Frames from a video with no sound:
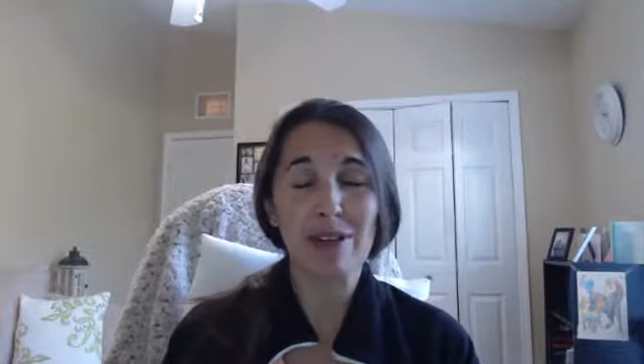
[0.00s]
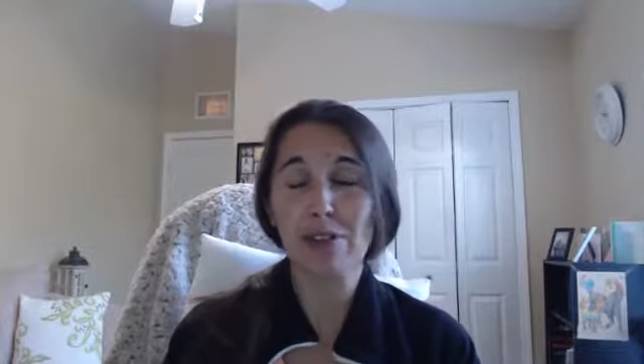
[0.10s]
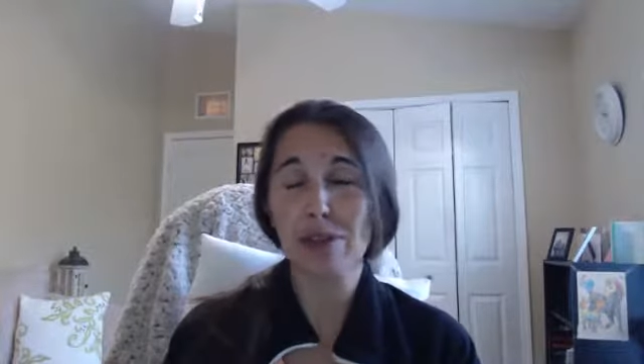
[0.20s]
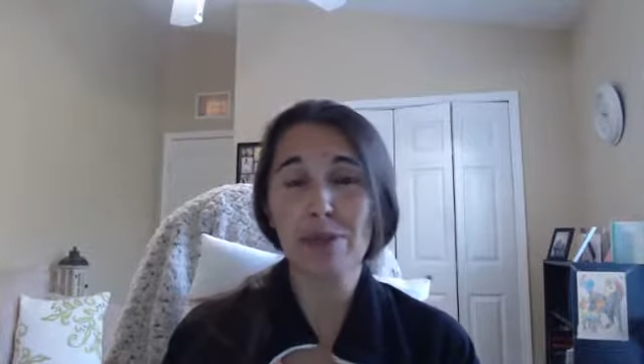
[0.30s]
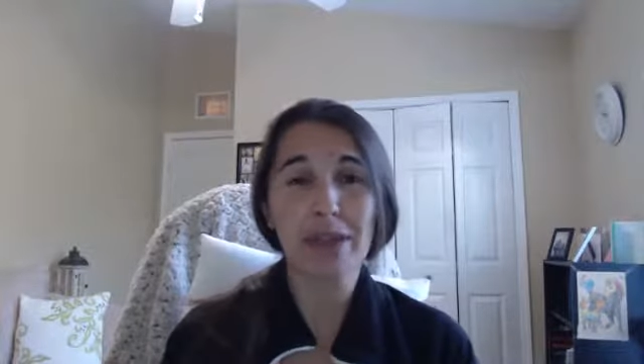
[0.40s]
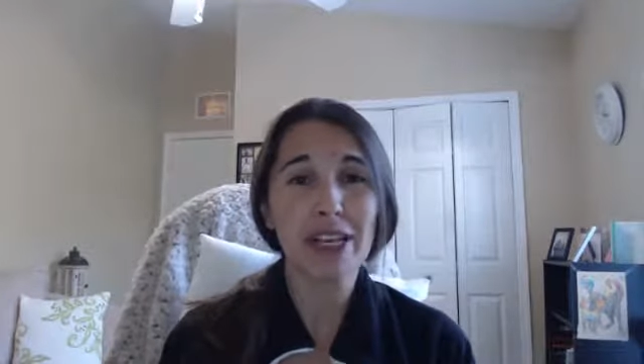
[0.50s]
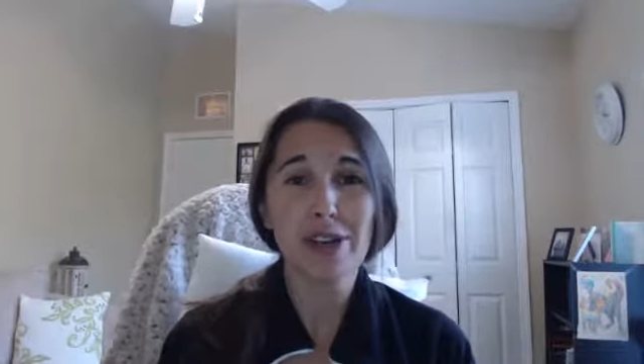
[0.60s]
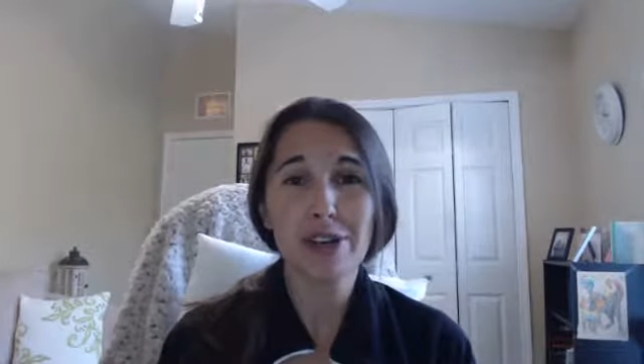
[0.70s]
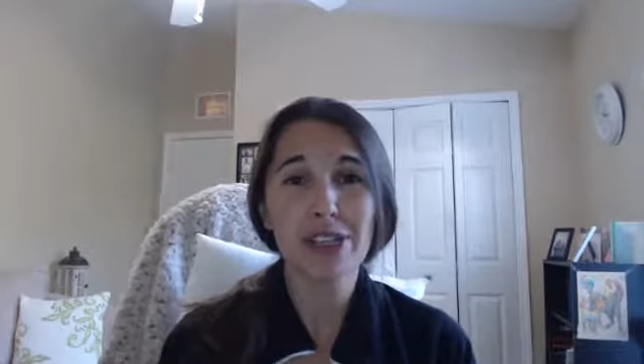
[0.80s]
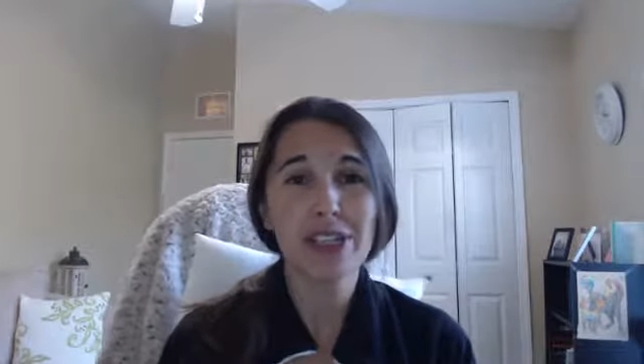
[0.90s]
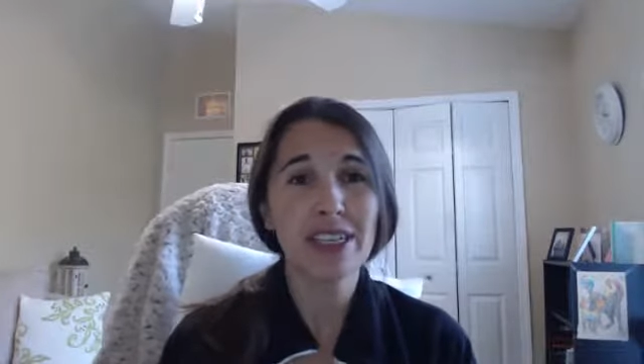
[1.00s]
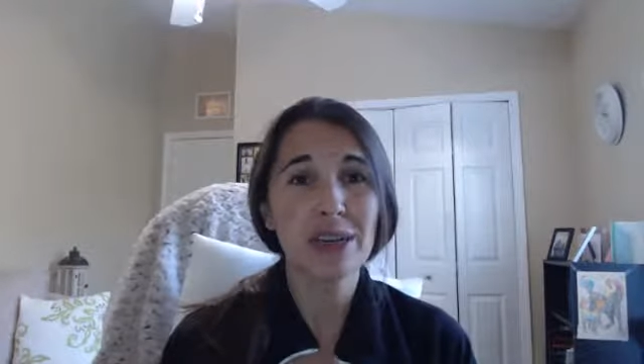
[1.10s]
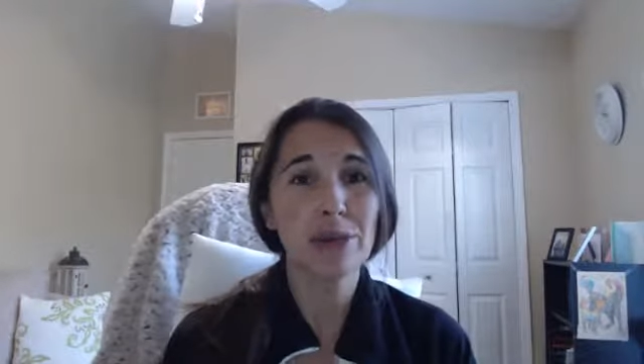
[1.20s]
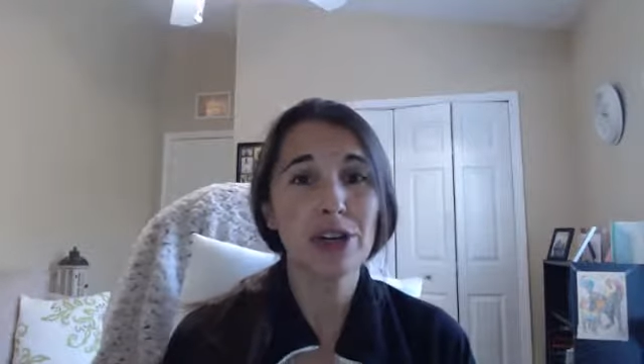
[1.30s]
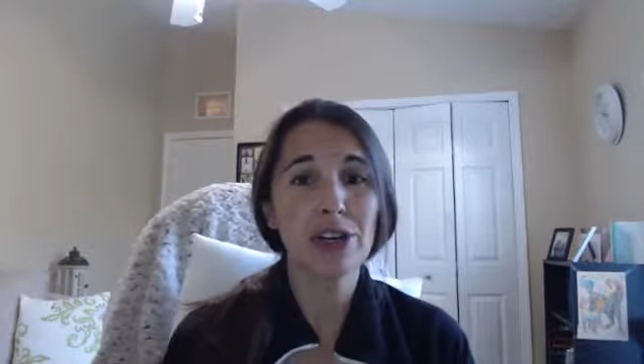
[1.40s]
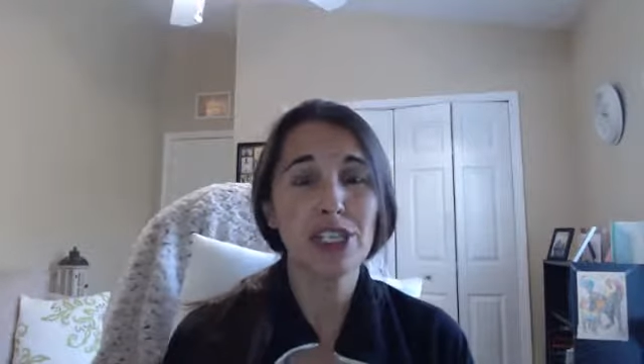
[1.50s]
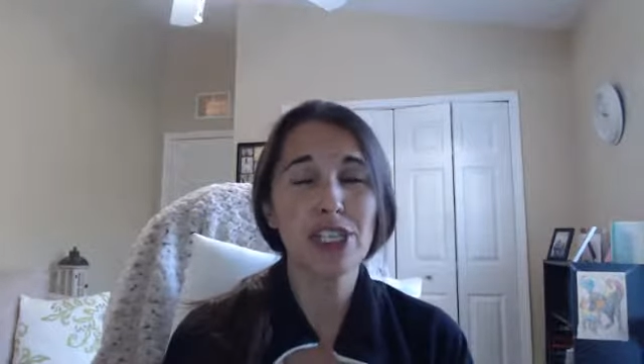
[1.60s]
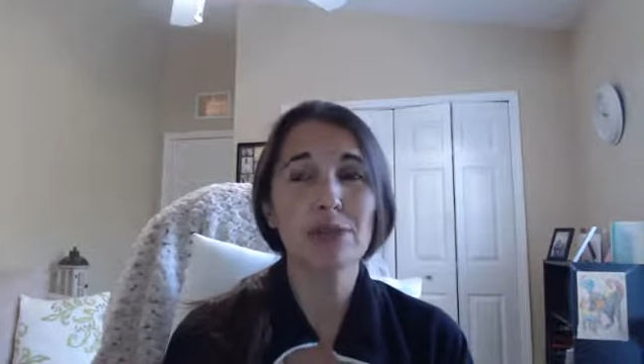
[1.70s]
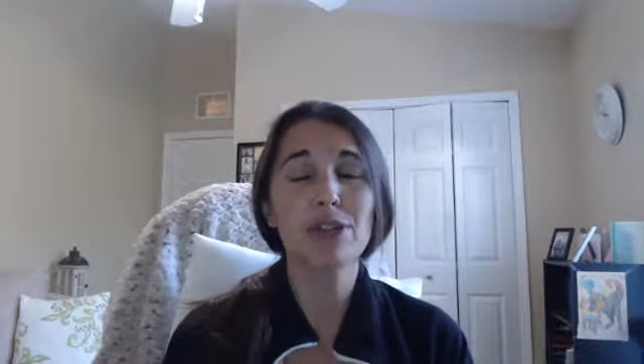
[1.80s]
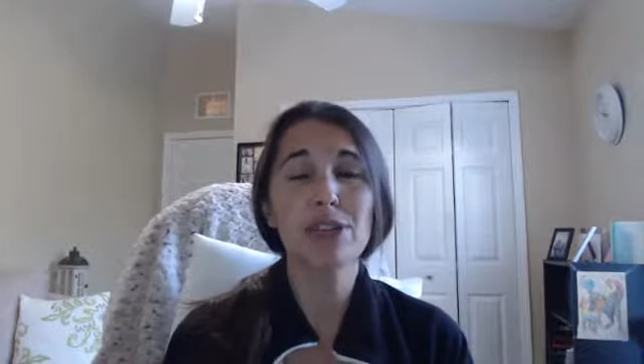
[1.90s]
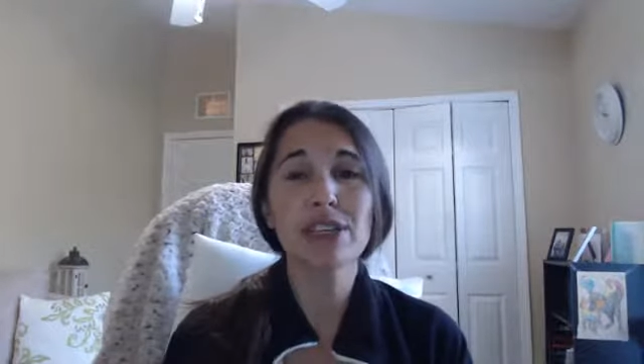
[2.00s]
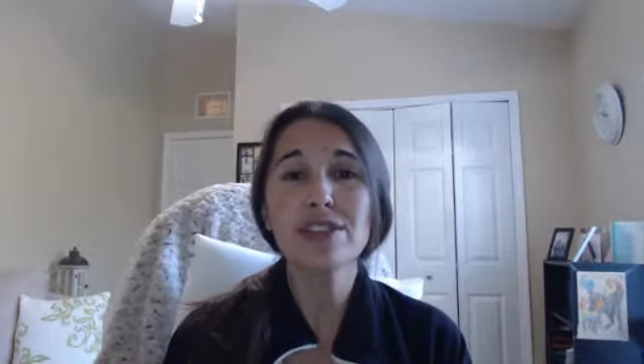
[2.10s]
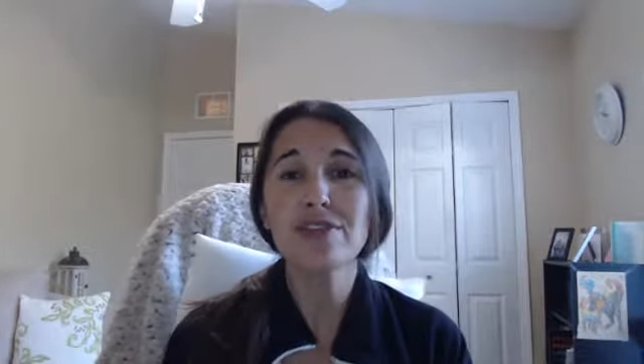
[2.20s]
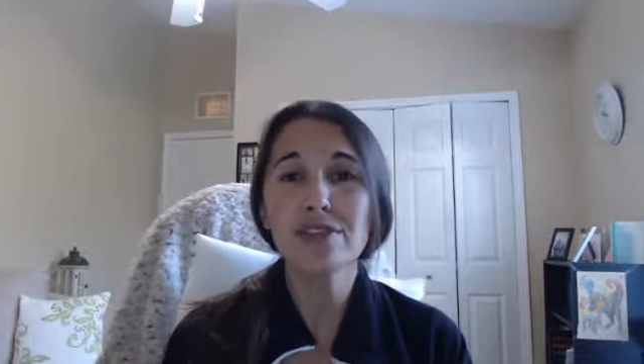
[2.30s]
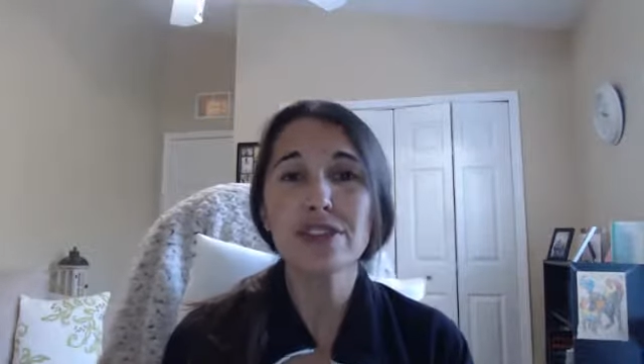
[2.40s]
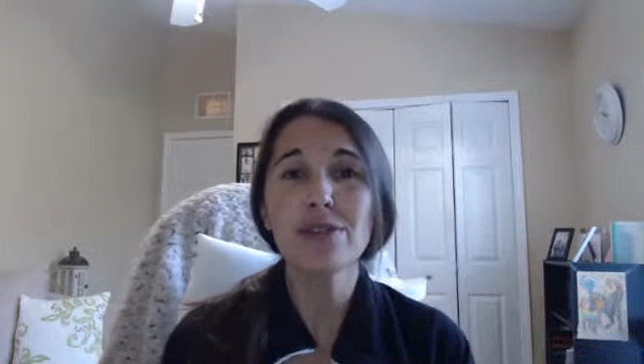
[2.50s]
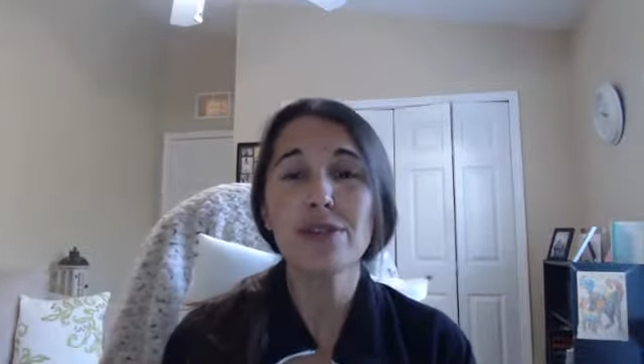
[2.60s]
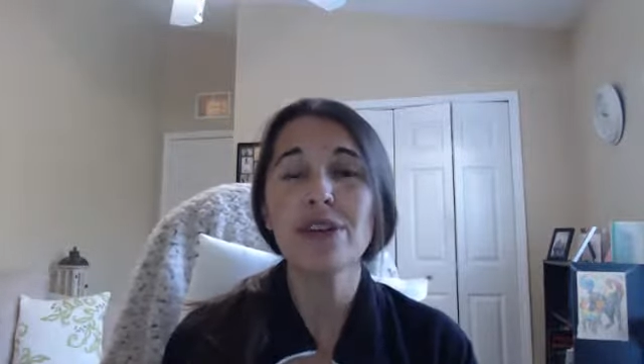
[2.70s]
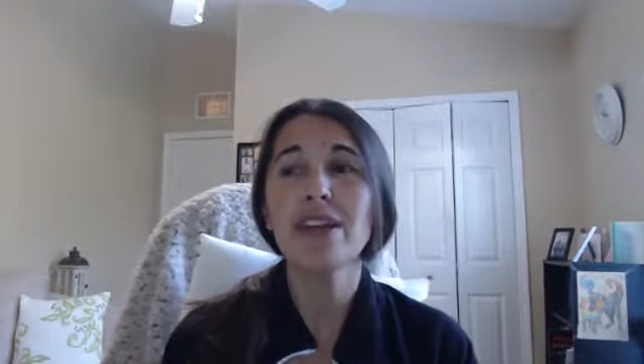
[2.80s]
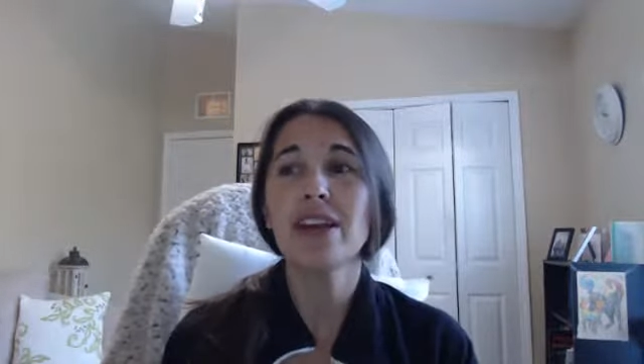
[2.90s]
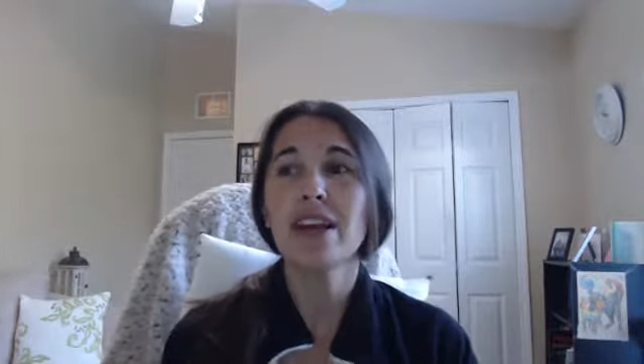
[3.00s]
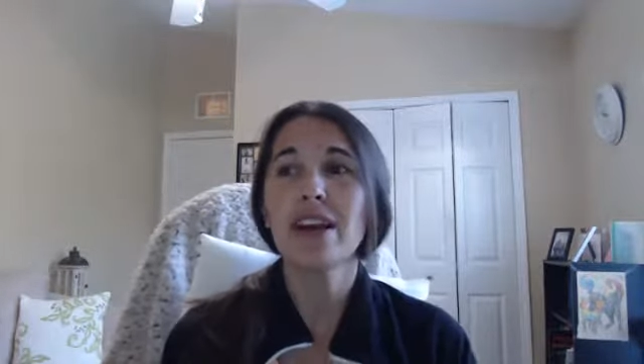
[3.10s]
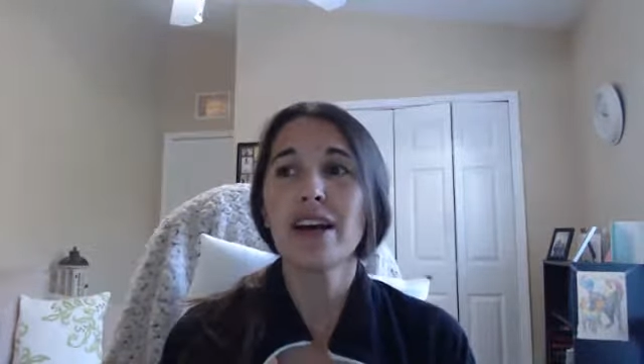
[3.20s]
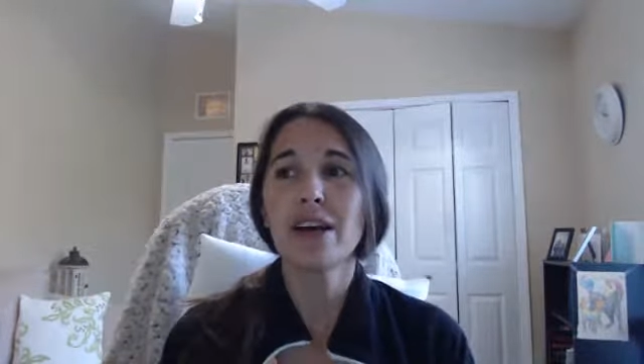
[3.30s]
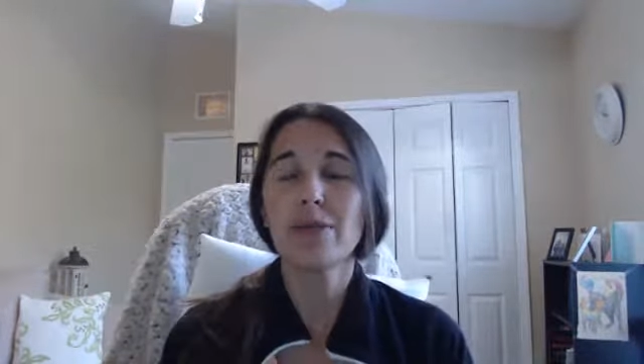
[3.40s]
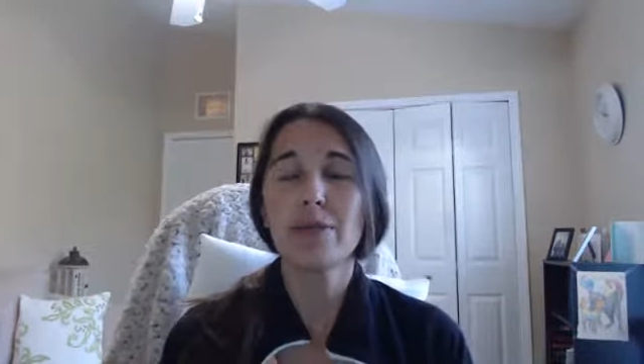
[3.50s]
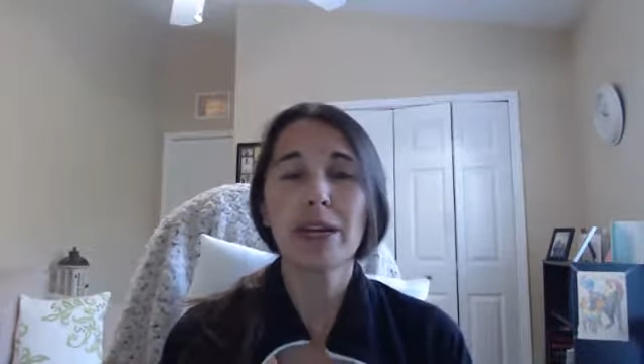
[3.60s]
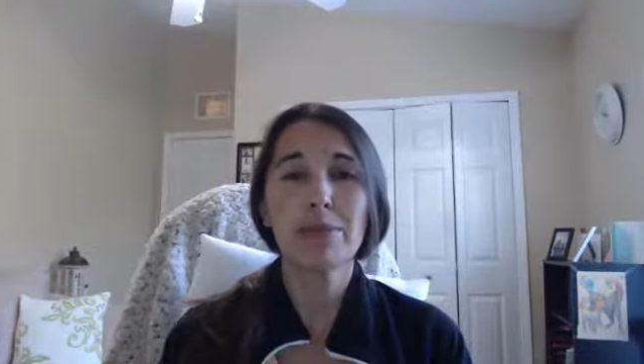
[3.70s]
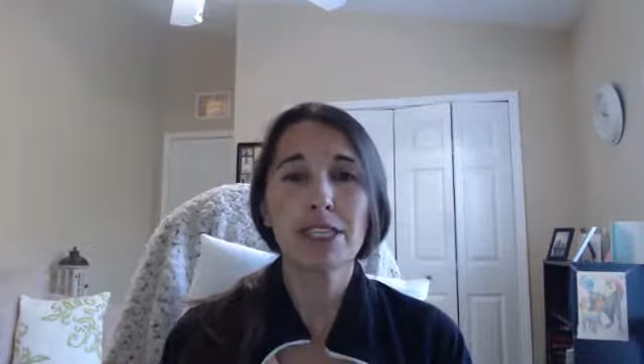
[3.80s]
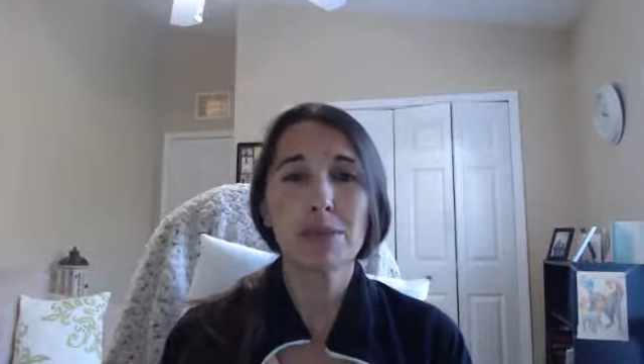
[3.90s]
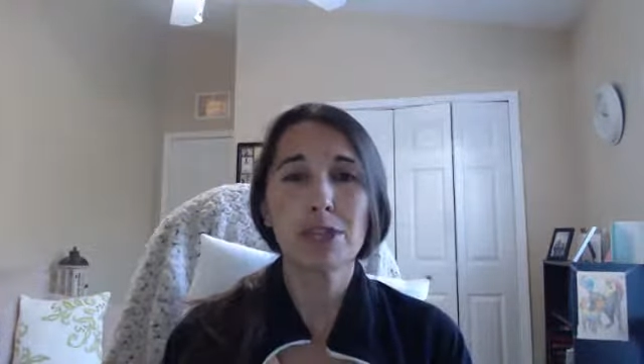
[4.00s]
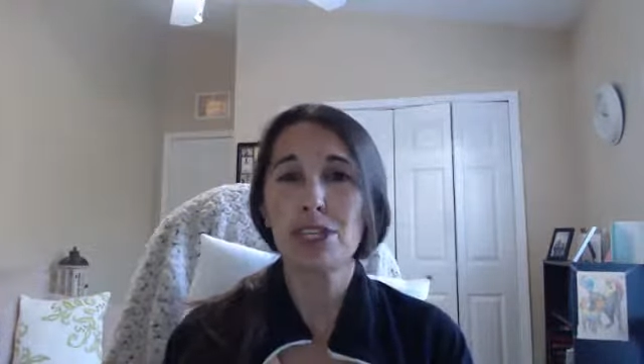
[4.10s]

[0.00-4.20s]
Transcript: I work with many coaches and I'm encouraging them look at the food. Um, it may not be something